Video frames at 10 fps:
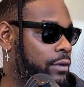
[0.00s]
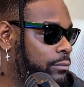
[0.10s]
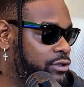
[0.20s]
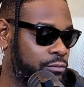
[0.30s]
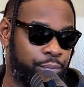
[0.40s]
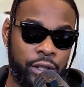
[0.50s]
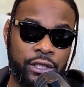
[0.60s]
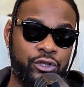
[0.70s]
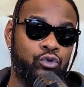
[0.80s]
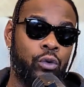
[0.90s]
I'm just pulling
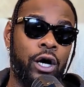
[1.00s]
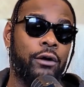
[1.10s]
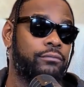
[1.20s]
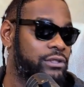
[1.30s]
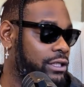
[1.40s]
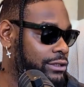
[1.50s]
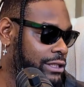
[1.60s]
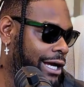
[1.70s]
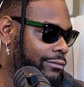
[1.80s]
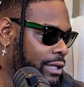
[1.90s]
you up to the
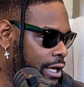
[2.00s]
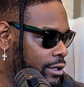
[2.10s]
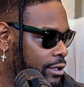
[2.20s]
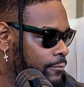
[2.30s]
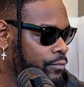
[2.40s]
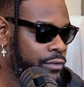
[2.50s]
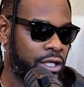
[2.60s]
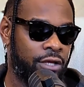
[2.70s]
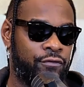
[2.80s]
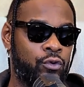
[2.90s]
top. Like,
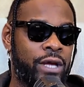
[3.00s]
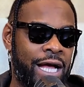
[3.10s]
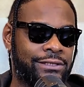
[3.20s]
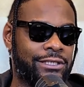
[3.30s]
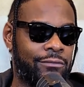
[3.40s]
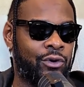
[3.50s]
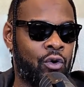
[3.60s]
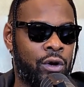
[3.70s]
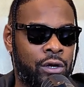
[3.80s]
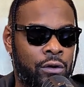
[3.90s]
if you got something
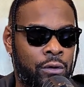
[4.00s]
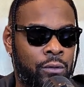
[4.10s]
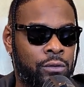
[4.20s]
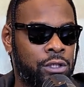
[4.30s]
going on